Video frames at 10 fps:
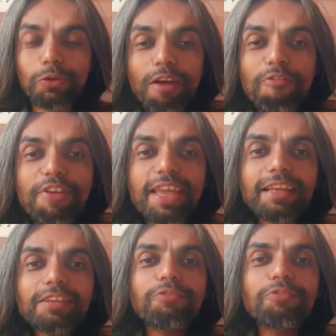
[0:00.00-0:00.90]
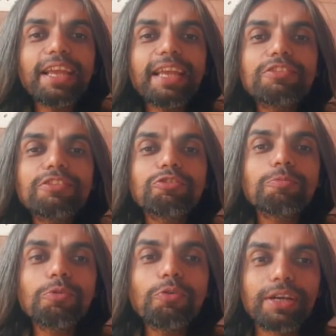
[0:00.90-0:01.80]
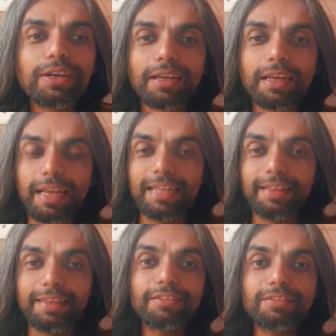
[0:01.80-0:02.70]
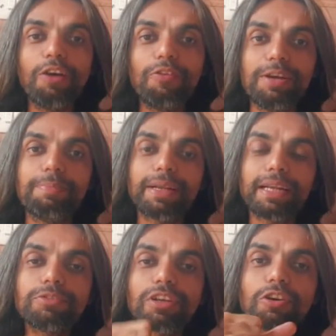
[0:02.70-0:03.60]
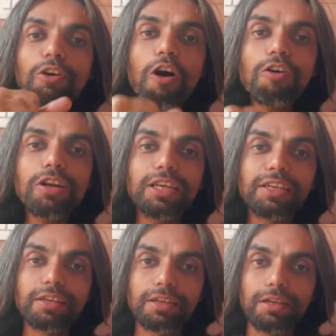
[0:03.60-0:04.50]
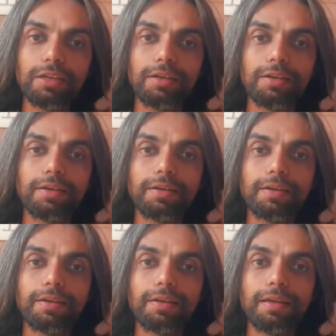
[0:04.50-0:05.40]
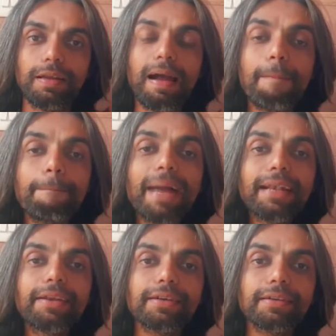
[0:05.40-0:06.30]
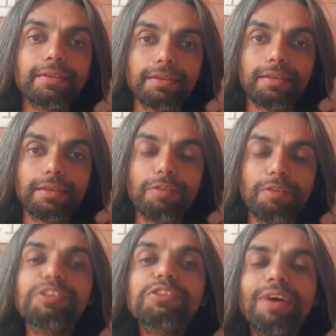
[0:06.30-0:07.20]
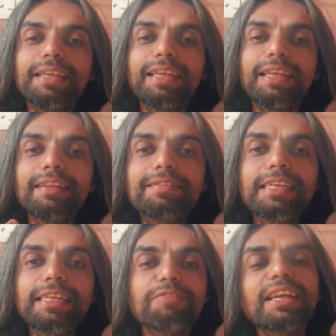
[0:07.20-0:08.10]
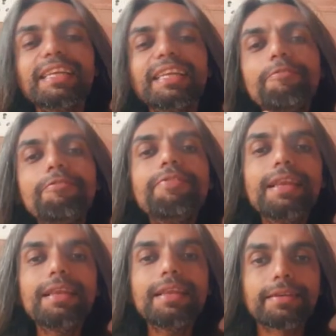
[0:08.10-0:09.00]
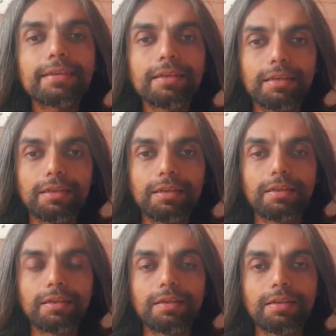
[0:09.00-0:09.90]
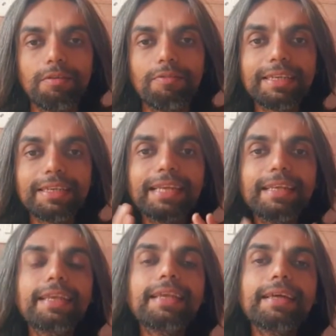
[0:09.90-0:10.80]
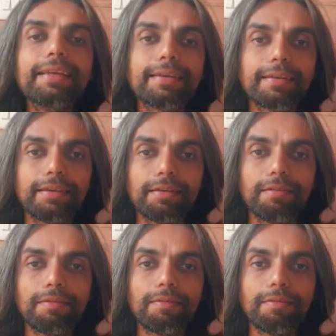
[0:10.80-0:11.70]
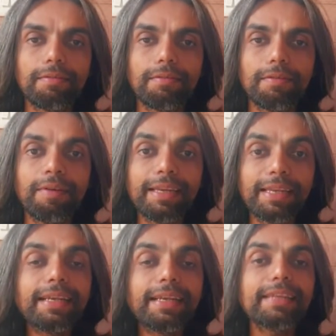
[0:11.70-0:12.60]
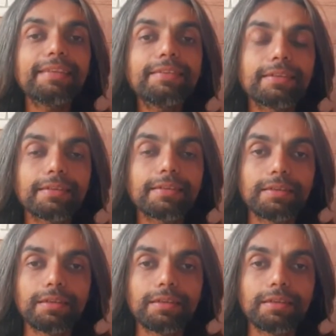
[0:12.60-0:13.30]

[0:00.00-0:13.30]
So there are various ways to move it, and that's how it becomes a concrete, a matter which one can see it, one can feel it, one can hear it, one can taste it.